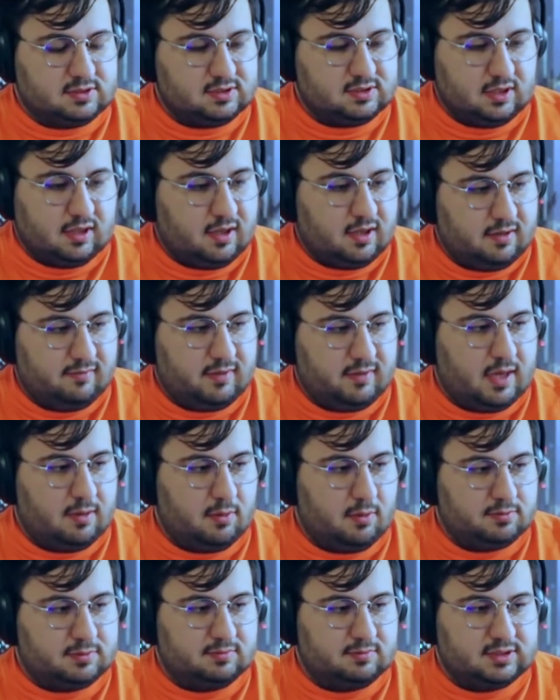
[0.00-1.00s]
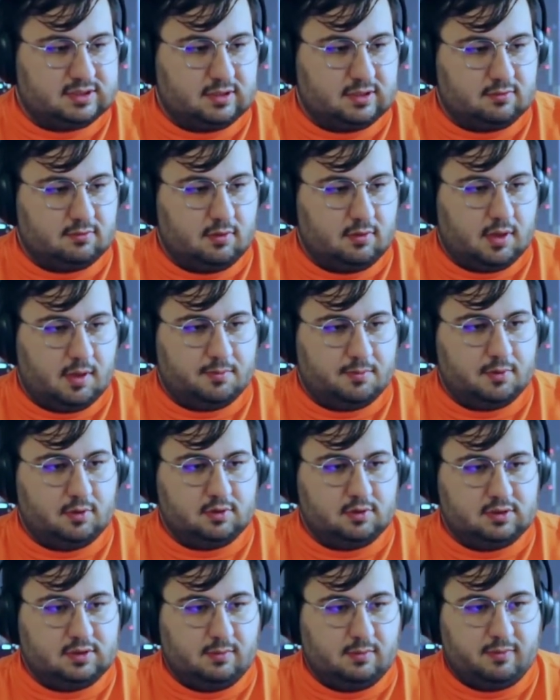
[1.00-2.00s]
Solana VM optimistic rollup
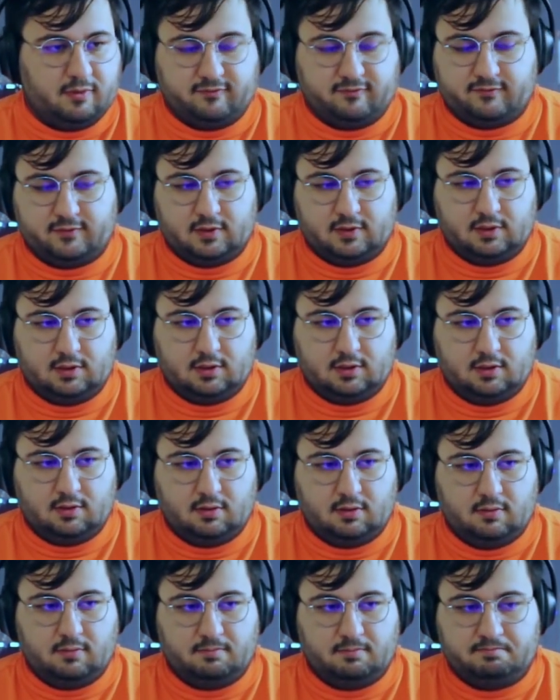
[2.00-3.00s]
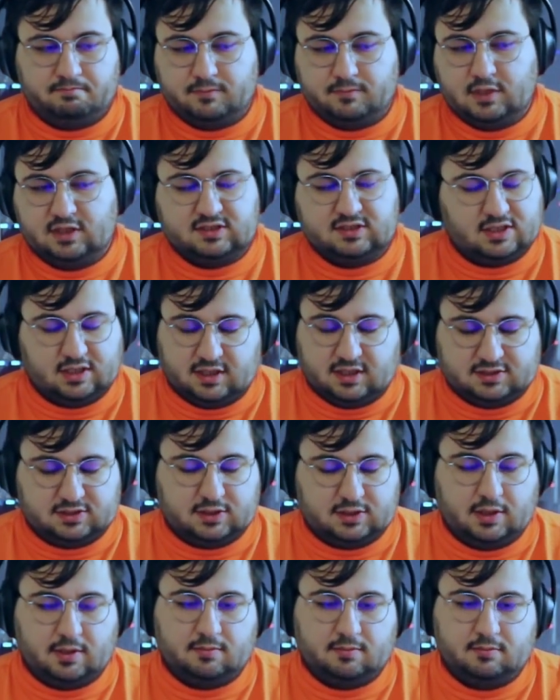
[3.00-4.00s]
on top of
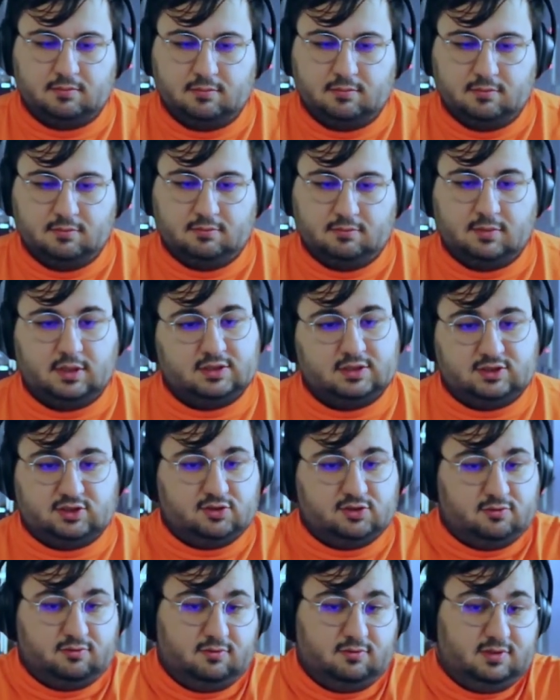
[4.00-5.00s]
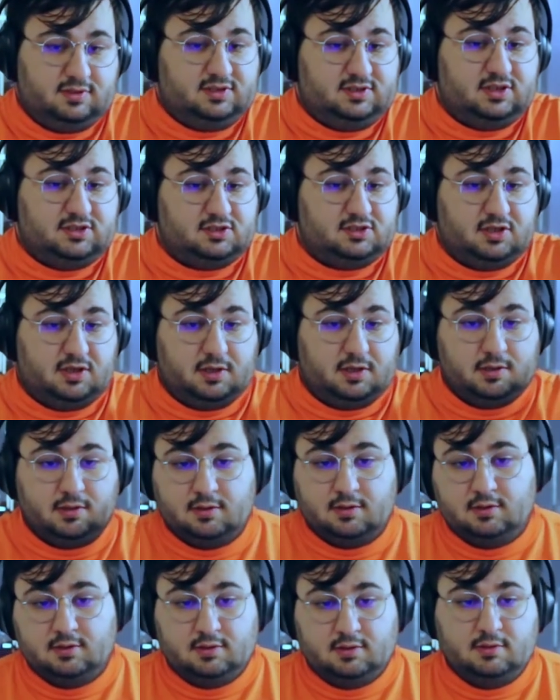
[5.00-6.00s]
Celestia. And so essentially
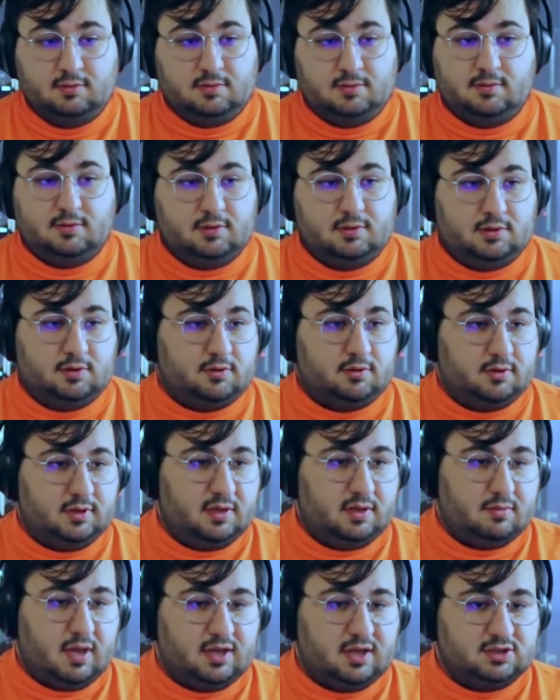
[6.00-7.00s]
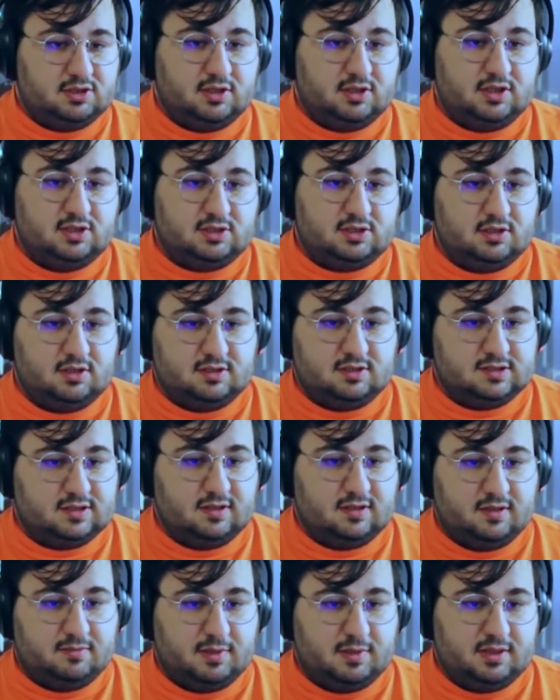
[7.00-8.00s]
your imagination is
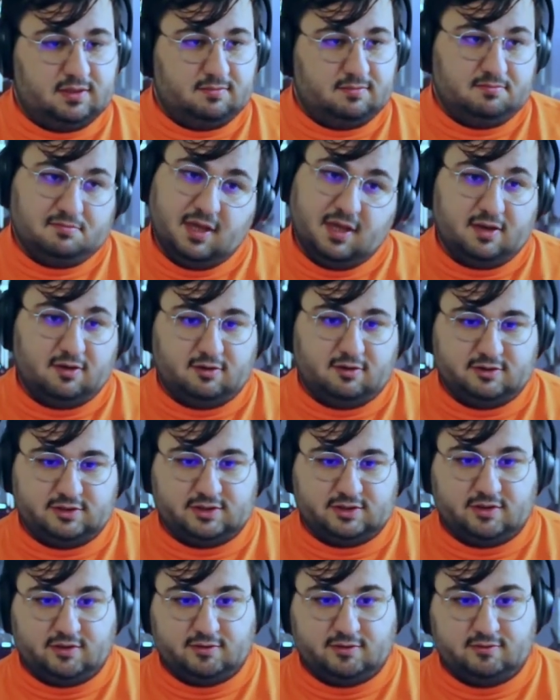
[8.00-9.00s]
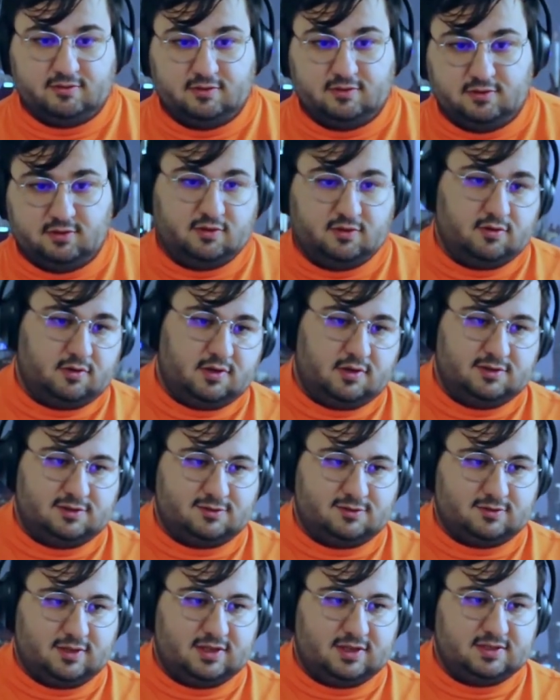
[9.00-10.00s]
the limit, and also your
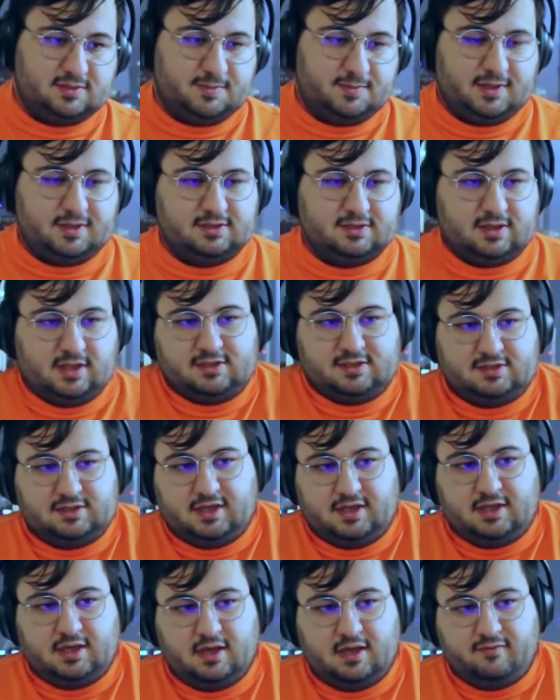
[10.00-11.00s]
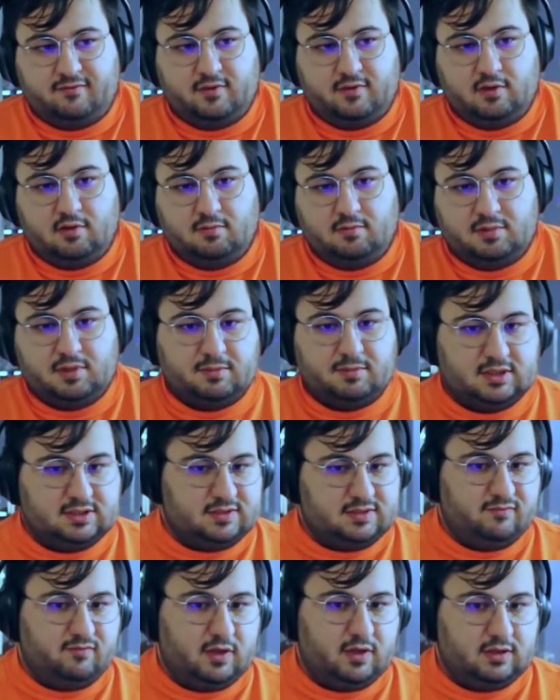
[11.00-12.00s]
constraints, because let's say if you implement
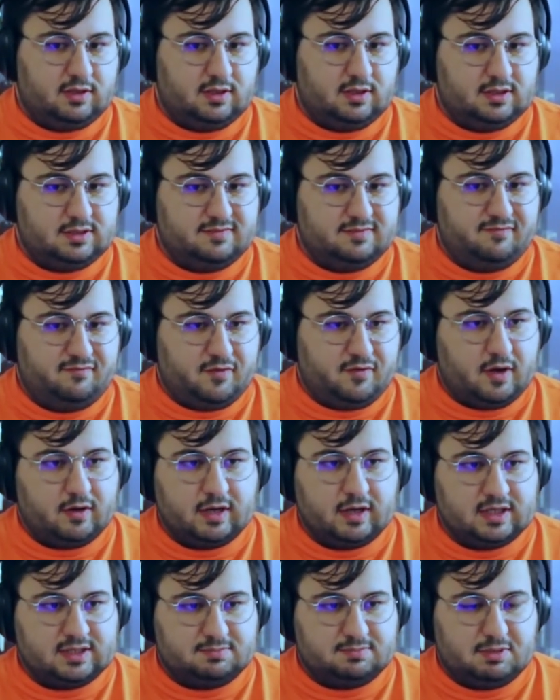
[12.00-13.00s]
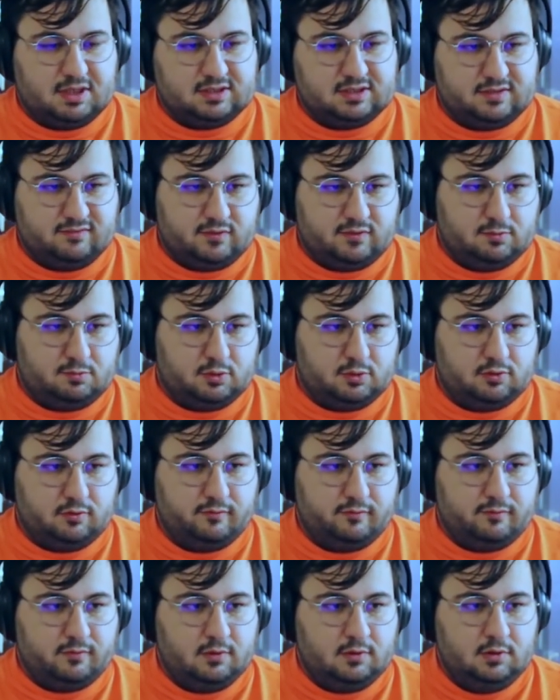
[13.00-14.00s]
something that is very expensive to
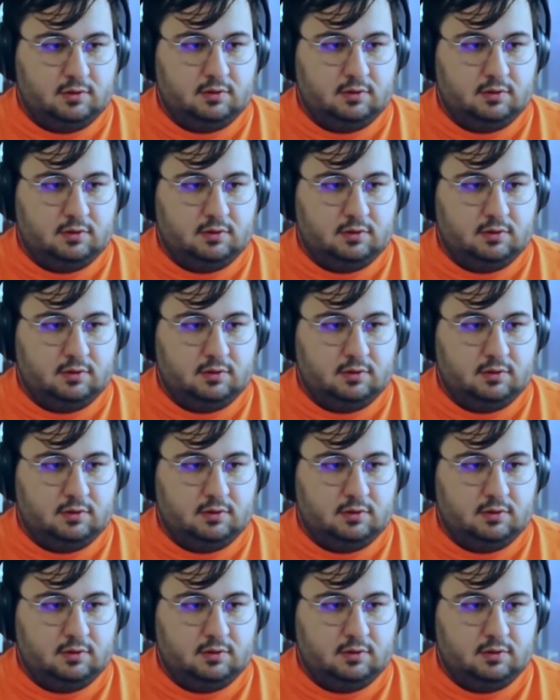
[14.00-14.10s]
prove,